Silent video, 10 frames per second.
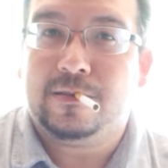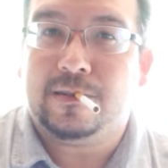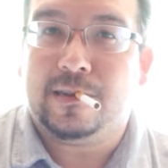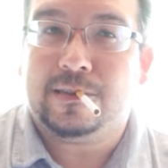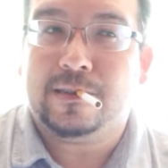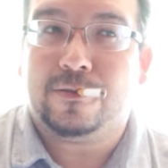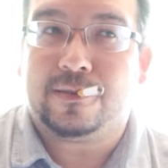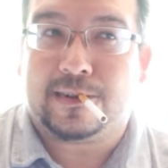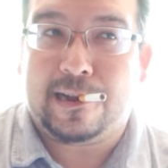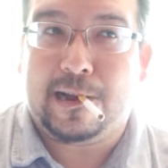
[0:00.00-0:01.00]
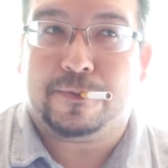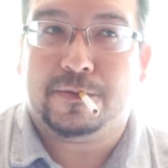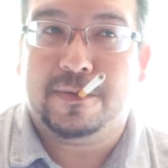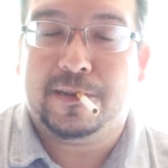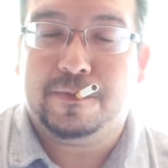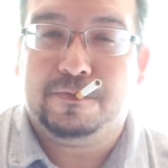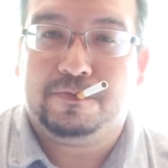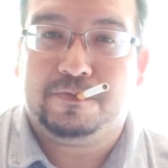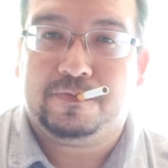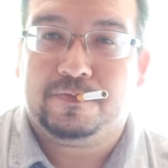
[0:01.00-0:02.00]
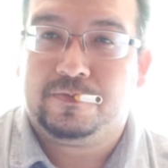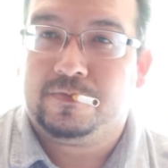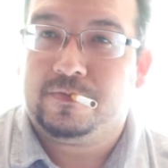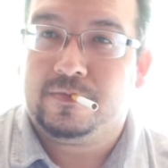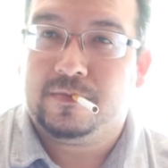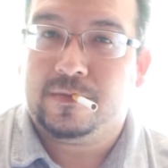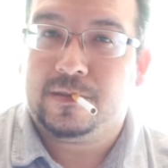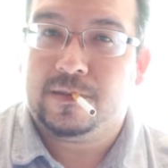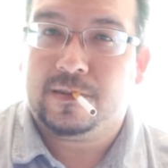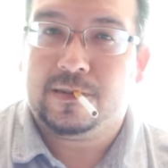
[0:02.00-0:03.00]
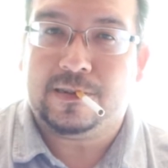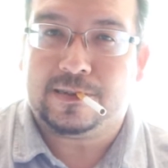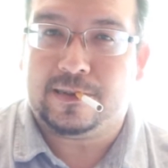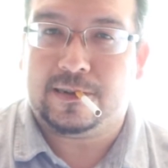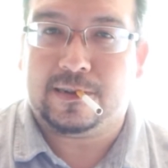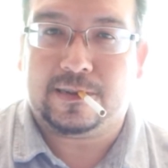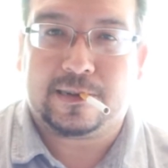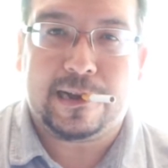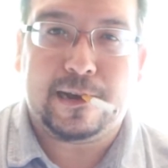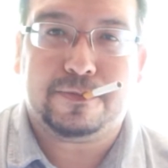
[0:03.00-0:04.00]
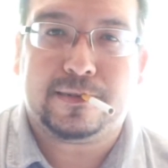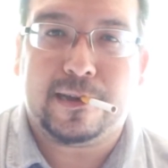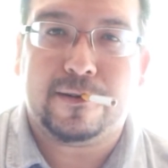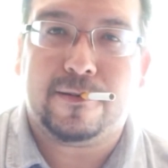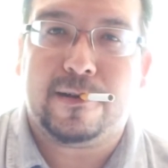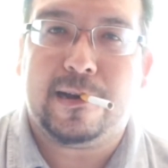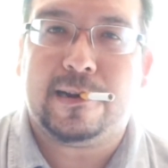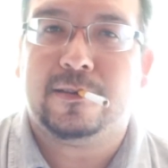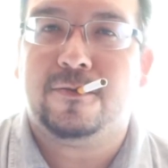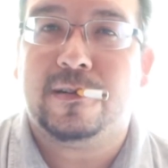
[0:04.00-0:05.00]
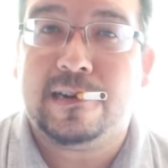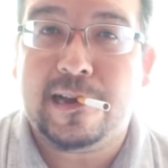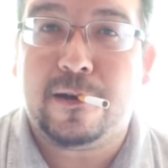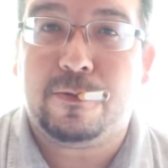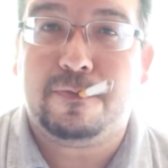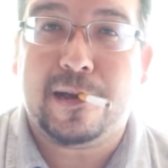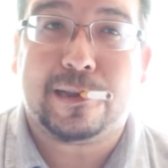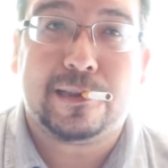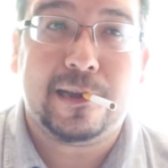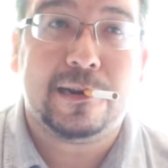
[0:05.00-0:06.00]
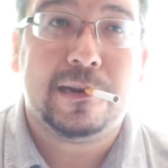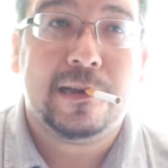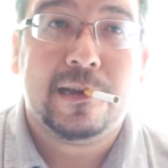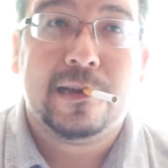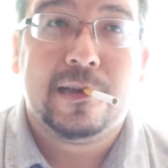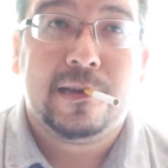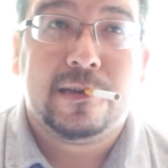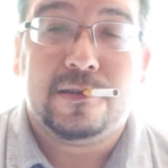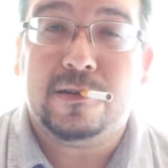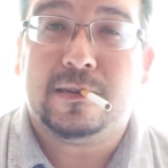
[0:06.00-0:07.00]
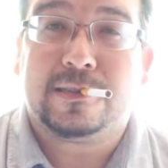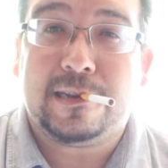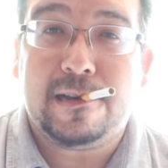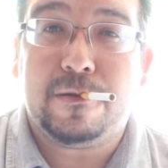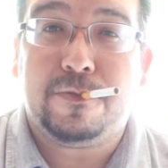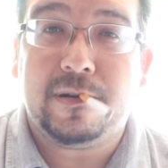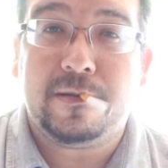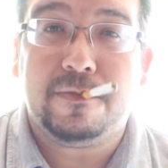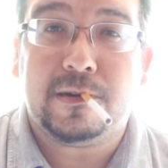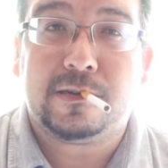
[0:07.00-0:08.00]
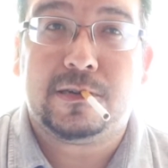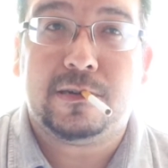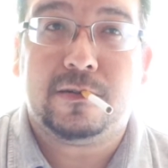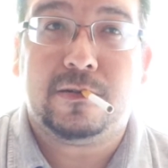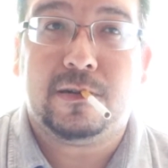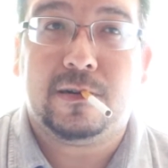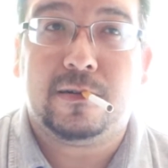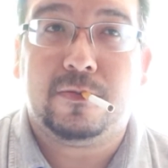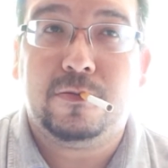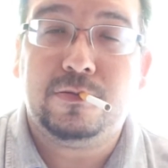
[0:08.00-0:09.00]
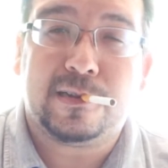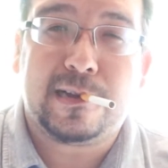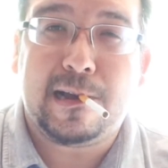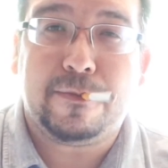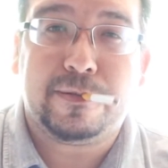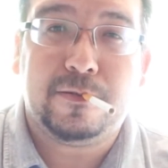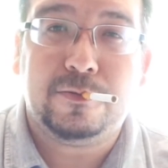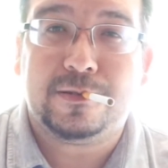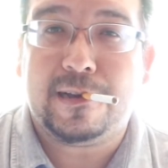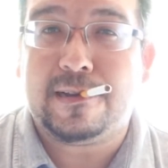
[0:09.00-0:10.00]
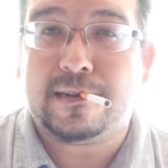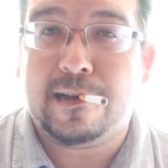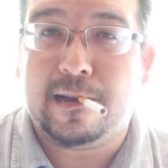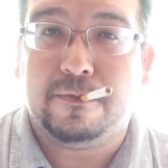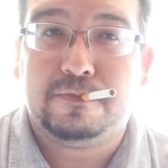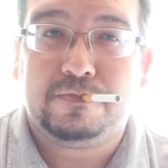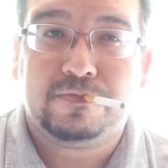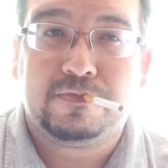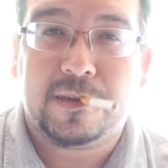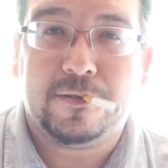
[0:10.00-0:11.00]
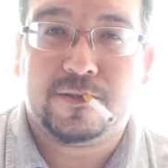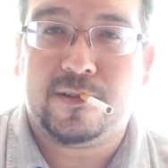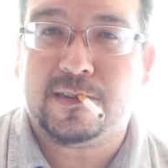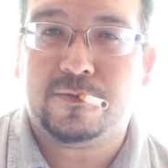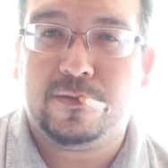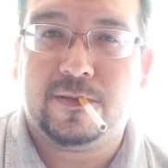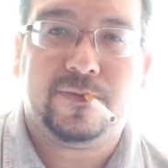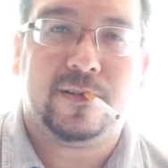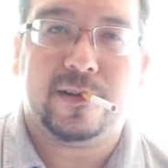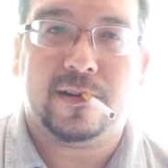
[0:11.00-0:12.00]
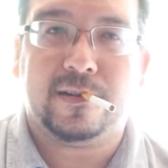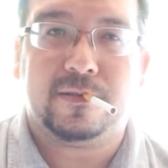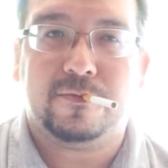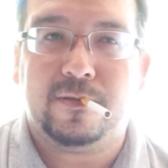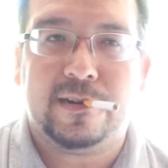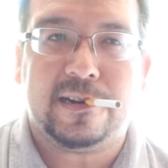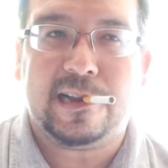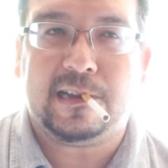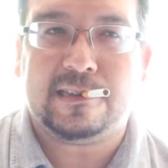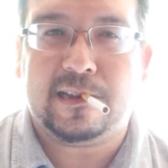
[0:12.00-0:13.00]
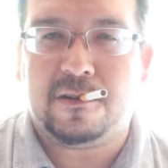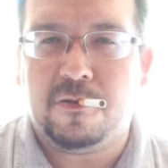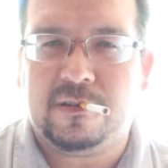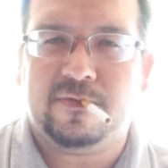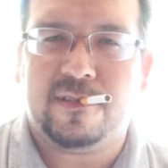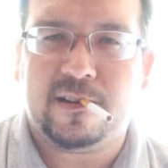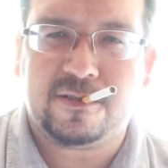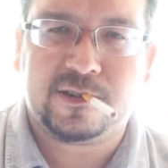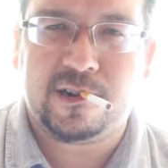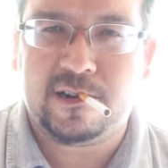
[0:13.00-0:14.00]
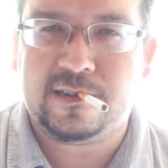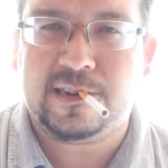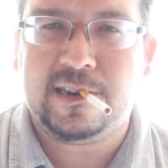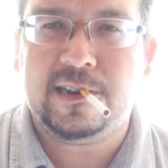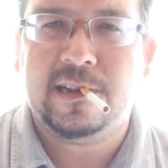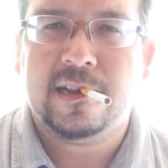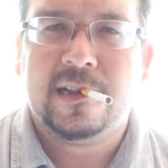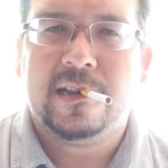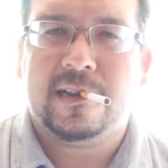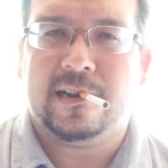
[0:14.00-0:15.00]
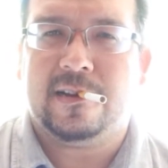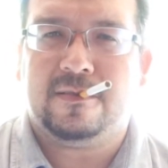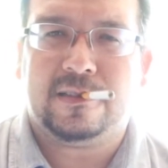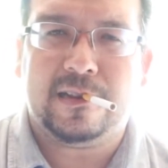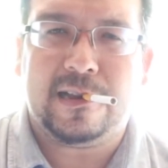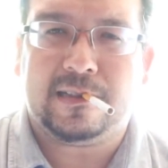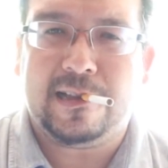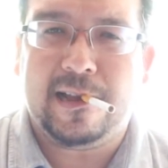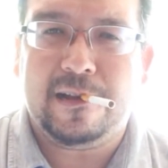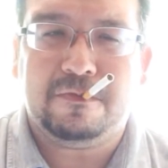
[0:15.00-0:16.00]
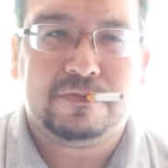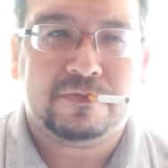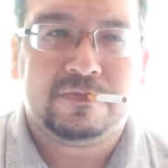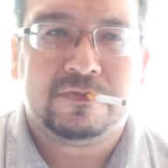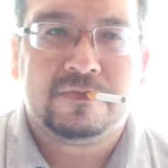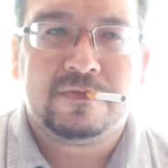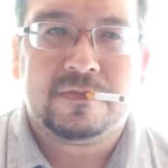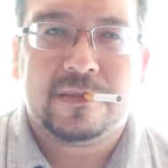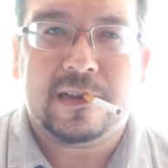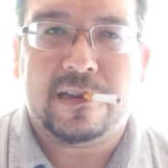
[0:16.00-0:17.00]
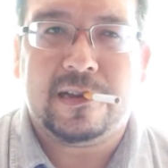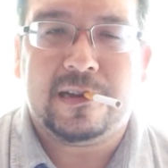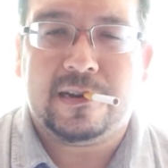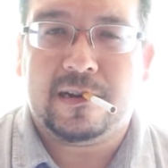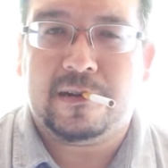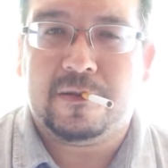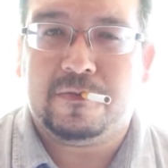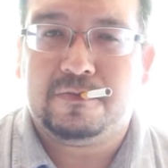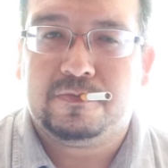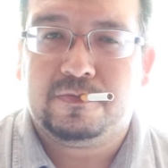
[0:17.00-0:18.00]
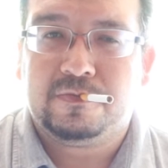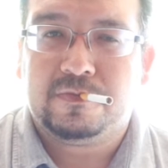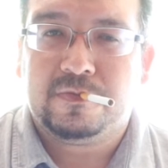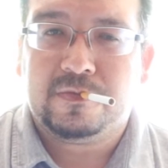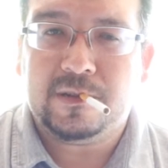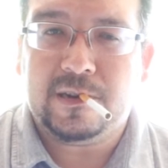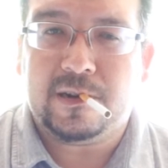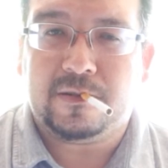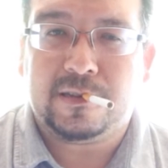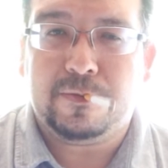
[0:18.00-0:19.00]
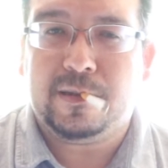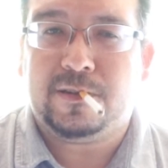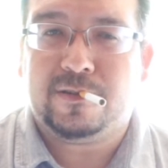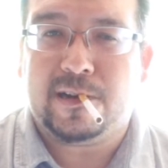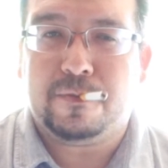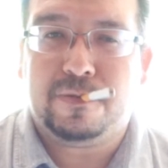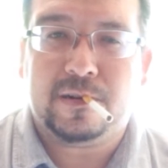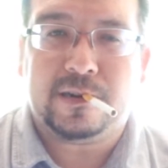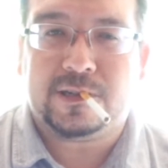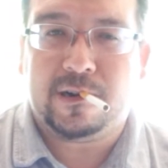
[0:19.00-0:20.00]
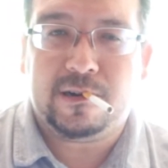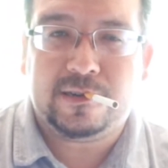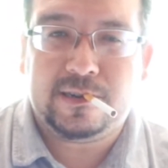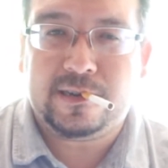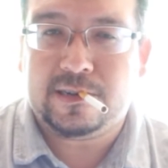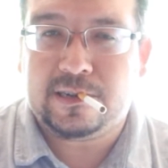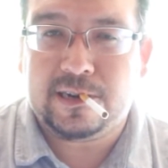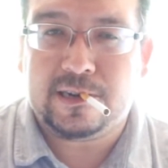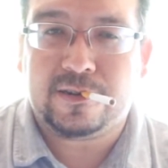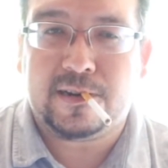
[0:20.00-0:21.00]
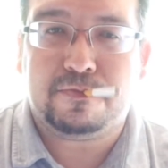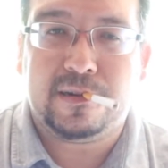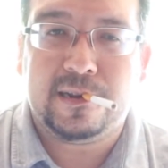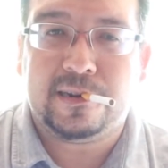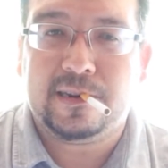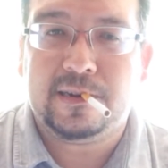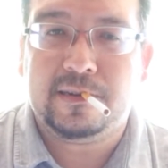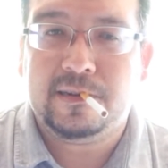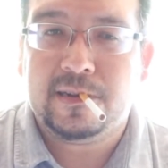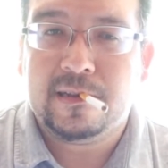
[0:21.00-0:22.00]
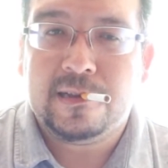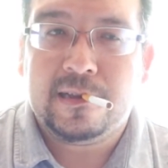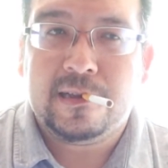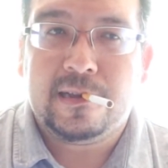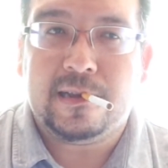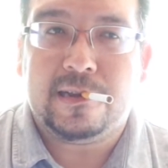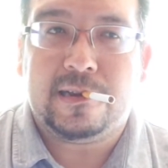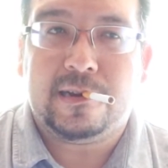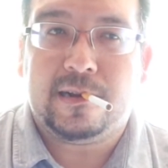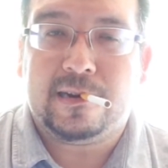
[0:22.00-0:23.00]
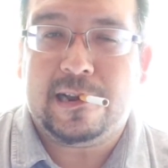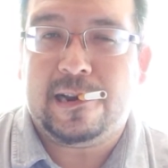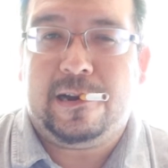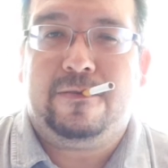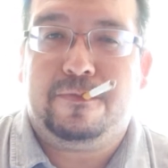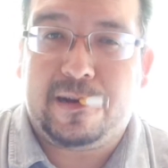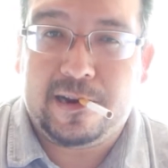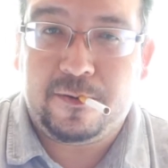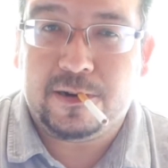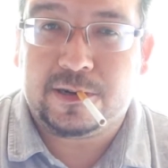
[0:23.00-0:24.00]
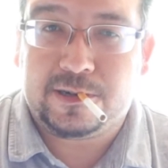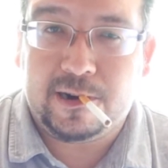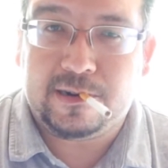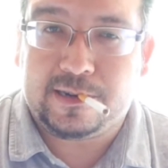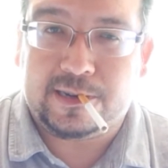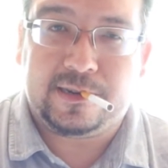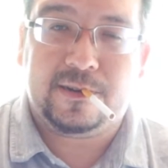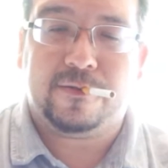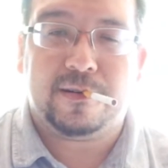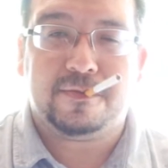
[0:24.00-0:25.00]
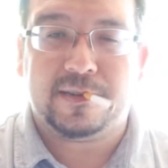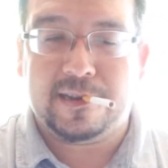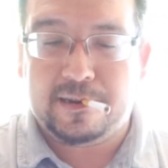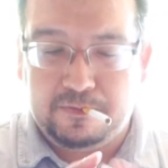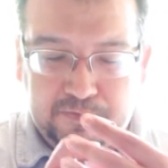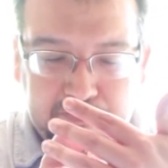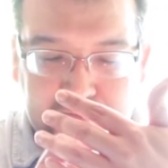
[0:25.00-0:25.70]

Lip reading: I think those are cops, man. Because the cops, I don't know how they do it now, but back then, you could tell pretty much who's a cop and who's not a cop. They were dressed with, one of the guys had an Oakland Raiders jersey and everything like that. And, you know, they be trying to put on jerseys and shit, trying to blend in. And not everybody wears jerseys, you know what I'm saying?